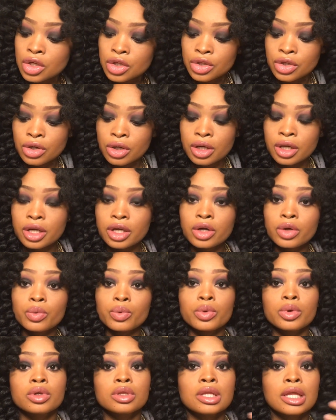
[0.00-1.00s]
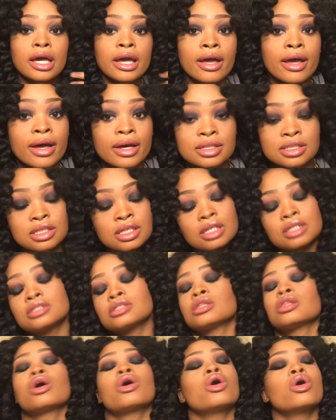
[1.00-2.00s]
your hair will last as
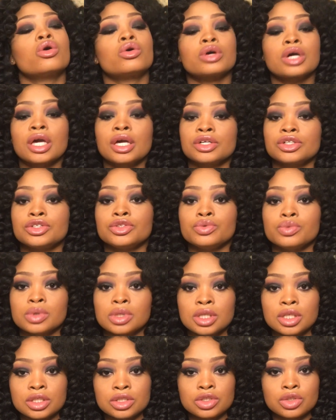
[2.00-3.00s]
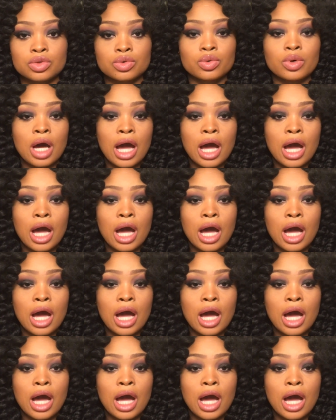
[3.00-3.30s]
long as you want it to.